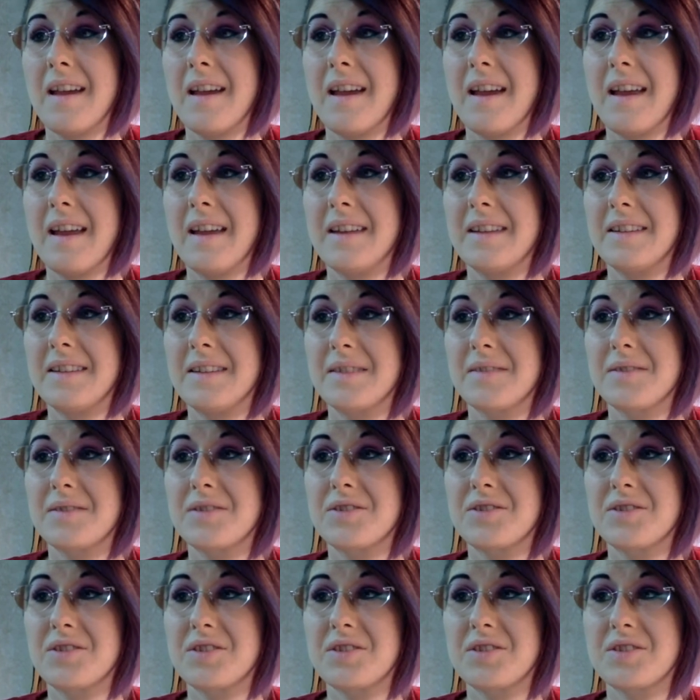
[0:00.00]
and there was
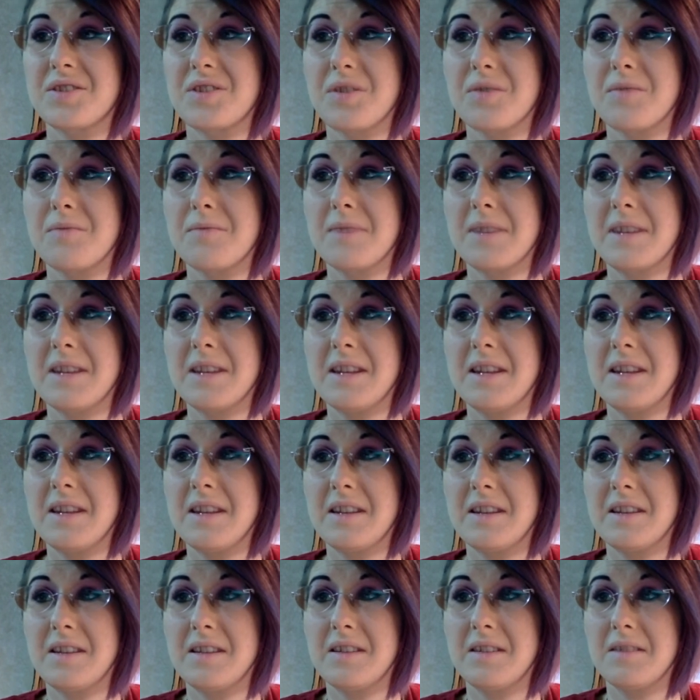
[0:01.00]
just so
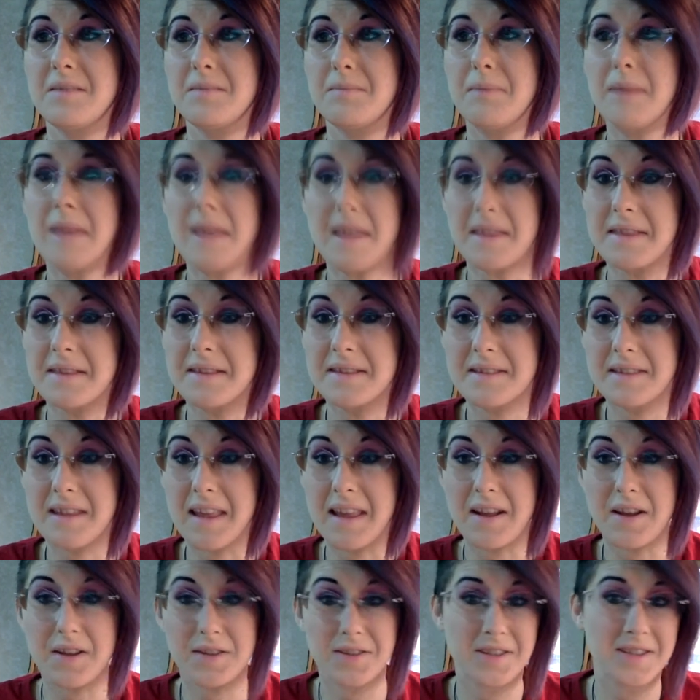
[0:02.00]
many myths
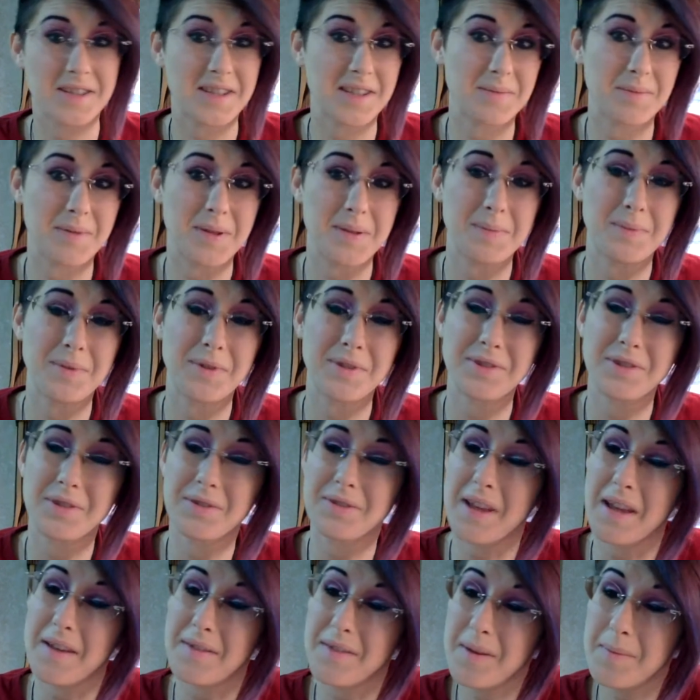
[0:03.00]
like autistic people don't
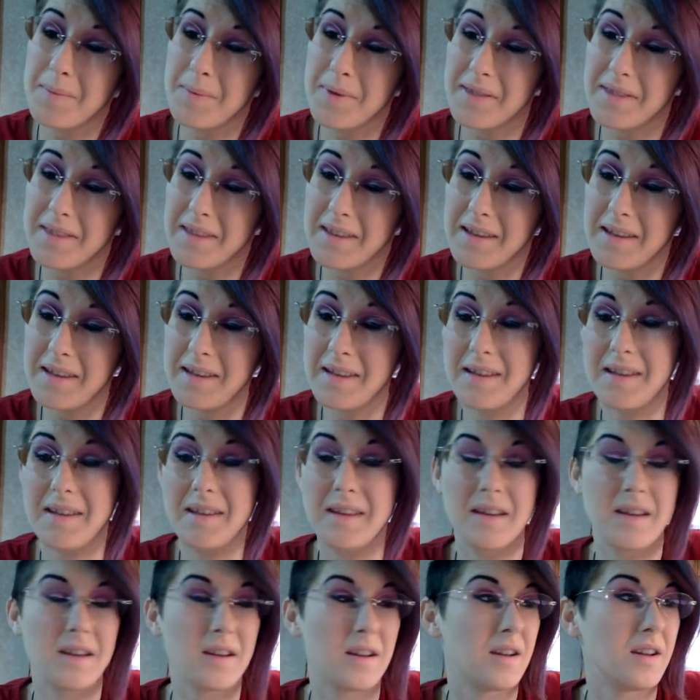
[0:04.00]
have
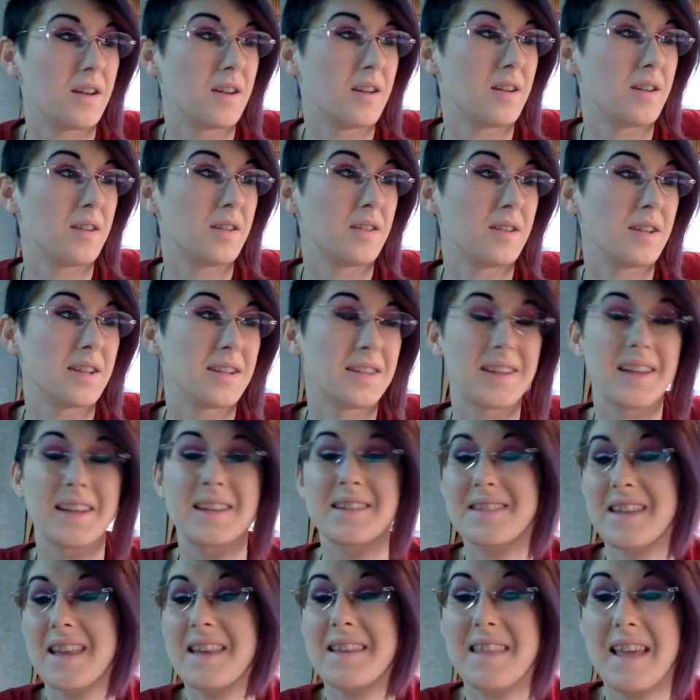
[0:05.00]
empathy uh, and
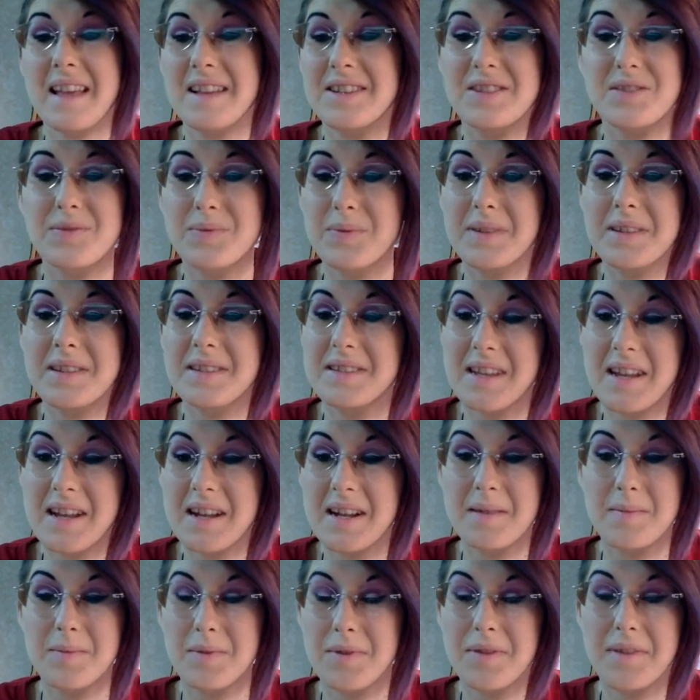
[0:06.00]
things like that just really
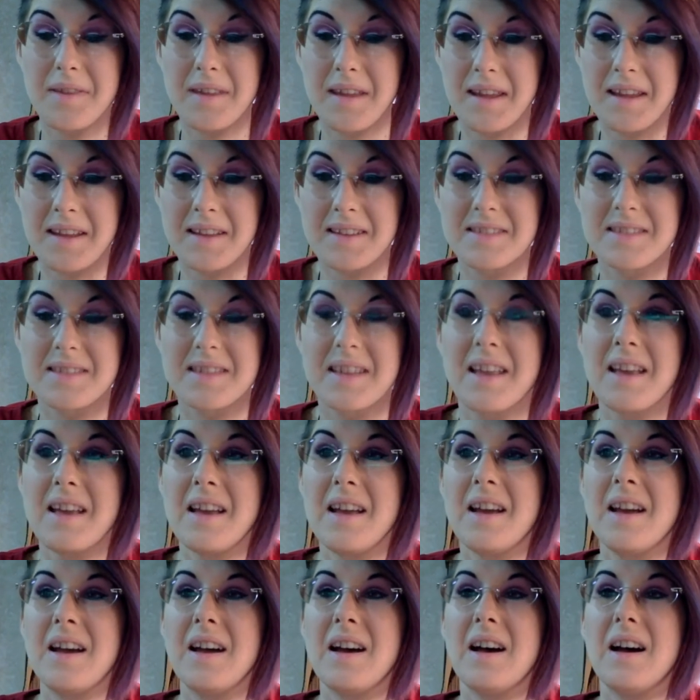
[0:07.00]
terrible things
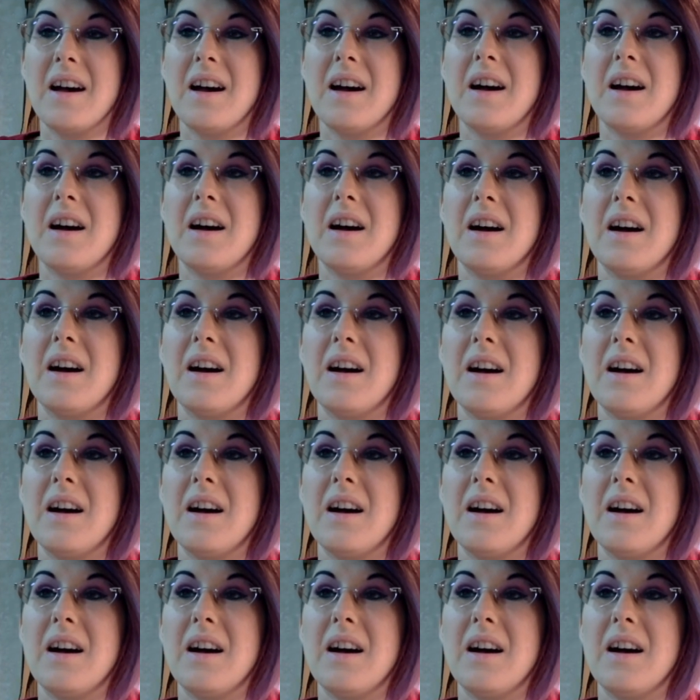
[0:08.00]
uh,